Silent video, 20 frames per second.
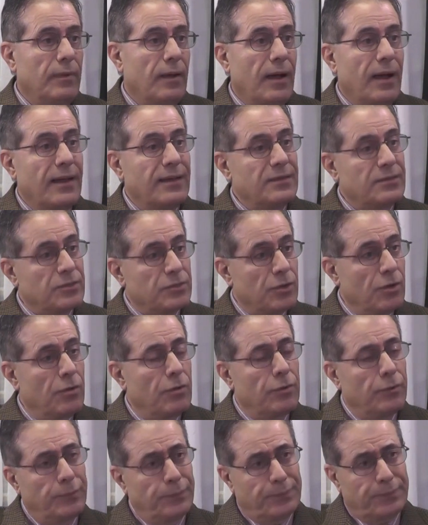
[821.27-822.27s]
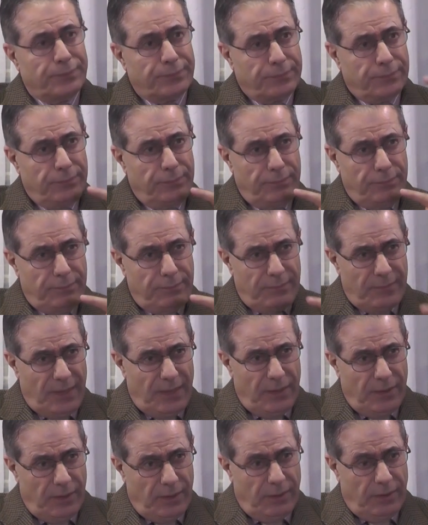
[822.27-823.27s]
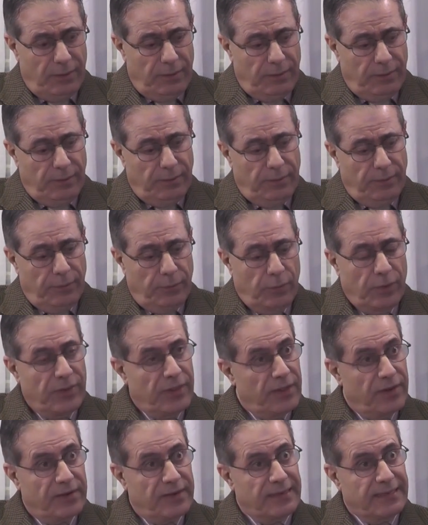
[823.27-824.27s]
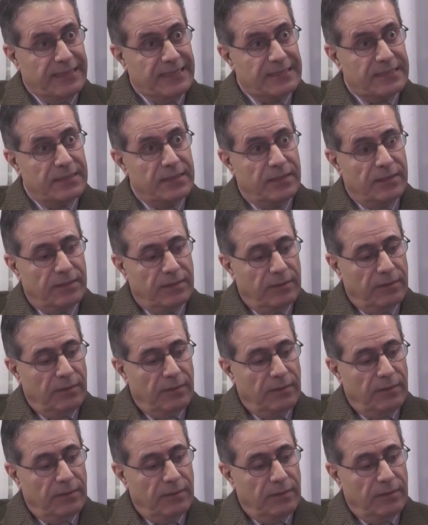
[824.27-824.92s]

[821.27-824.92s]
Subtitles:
I saw when they released the